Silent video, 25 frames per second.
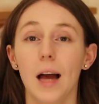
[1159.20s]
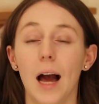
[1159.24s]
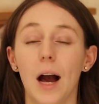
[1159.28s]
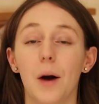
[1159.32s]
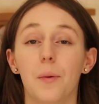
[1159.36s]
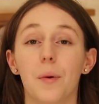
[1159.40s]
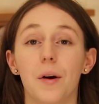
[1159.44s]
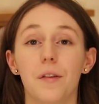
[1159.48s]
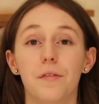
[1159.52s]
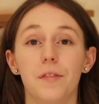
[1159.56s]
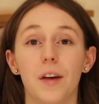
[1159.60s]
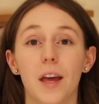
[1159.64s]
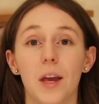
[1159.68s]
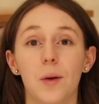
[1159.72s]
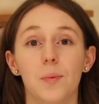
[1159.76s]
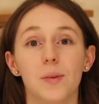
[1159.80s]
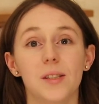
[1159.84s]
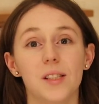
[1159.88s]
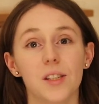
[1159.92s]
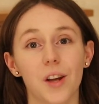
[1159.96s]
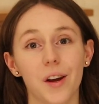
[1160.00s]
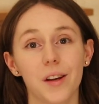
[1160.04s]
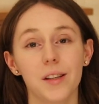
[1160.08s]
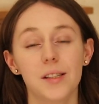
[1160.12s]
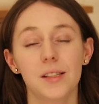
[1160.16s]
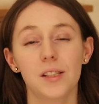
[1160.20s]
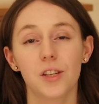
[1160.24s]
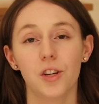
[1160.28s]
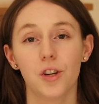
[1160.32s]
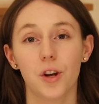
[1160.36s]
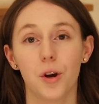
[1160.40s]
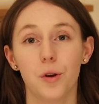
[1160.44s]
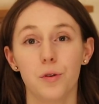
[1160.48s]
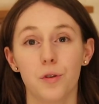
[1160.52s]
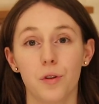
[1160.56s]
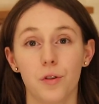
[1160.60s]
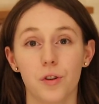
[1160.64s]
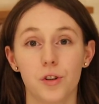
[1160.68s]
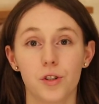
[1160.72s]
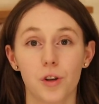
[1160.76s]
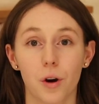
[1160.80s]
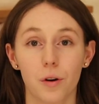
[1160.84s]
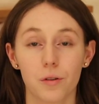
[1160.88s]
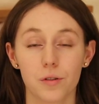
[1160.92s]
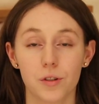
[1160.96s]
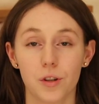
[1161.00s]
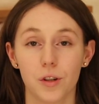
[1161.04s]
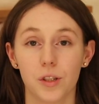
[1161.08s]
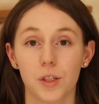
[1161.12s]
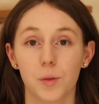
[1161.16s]
However, it was nice to know that the
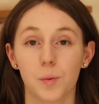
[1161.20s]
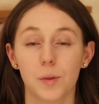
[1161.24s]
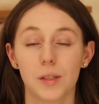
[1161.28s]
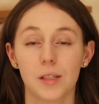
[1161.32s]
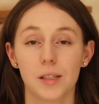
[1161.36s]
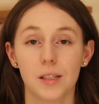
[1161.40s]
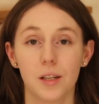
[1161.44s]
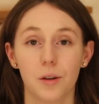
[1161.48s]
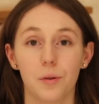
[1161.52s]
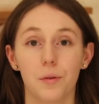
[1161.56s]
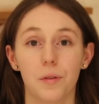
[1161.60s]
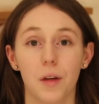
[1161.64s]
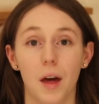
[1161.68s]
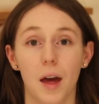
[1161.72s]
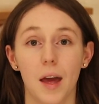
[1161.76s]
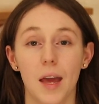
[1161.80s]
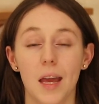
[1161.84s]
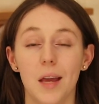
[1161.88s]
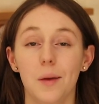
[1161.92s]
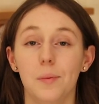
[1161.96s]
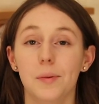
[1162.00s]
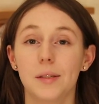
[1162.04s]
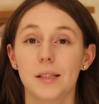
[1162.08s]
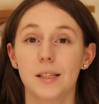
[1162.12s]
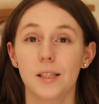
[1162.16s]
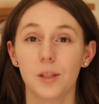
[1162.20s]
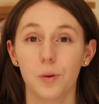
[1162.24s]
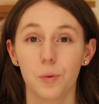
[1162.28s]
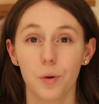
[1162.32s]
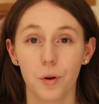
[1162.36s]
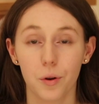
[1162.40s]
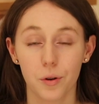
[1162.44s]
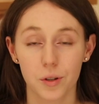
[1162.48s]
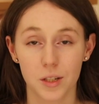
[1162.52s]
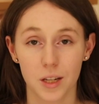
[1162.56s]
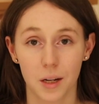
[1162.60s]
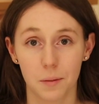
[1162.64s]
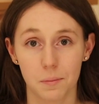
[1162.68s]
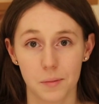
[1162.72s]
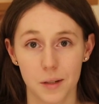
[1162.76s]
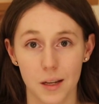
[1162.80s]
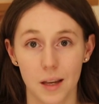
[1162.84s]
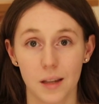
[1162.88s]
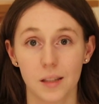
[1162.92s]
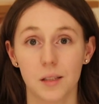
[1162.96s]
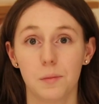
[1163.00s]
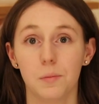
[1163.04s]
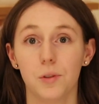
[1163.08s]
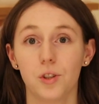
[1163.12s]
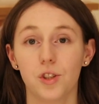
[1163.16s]
doctors were still there. He was still hooked up to
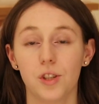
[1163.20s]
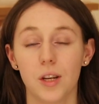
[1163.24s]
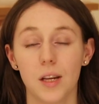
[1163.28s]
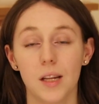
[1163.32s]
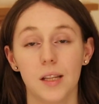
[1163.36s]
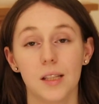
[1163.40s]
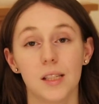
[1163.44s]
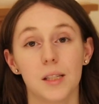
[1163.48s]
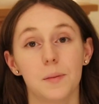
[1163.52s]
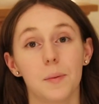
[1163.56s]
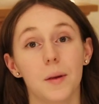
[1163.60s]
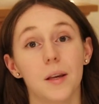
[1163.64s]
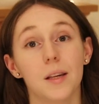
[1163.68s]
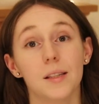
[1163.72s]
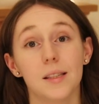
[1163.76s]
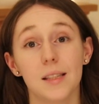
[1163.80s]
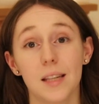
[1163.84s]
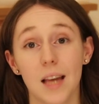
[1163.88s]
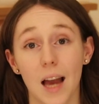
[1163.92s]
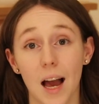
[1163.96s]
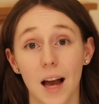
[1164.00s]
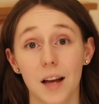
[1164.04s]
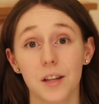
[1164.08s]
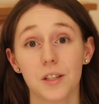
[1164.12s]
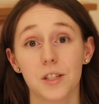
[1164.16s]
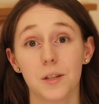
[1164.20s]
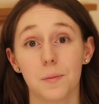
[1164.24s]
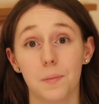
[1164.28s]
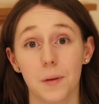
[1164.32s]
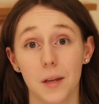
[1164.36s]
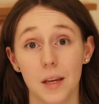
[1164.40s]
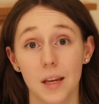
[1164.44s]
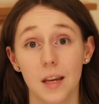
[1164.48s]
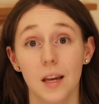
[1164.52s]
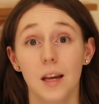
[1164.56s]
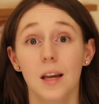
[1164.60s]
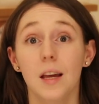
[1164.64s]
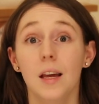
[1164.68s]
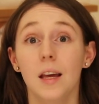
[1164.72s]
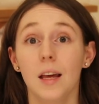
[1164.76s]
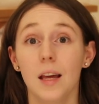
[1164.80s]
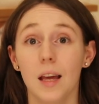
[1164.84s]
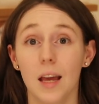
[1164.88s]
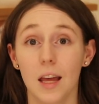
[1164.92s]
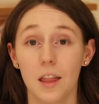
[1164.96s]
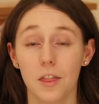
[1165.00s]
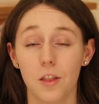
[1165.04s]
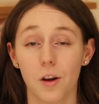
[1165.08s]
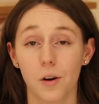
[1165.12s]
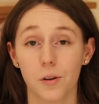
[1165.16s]
his machines because he had to be
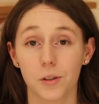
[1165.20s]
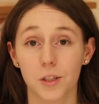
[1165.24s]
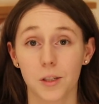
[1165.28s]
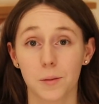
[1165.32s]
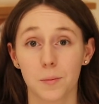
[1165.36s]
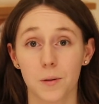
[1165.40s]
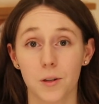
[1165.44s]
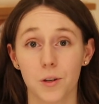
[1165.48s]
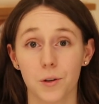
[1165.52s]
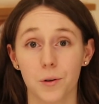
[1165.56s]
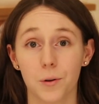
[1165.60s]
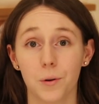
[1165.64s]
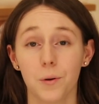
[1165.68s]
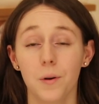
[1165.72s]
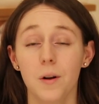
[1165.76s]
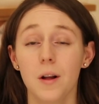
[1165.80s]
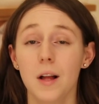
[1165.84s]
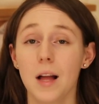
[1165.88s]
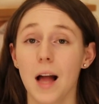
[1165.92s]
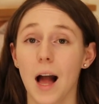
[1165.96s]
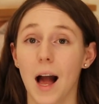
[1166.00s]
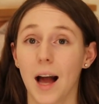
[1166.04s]
in the hospital.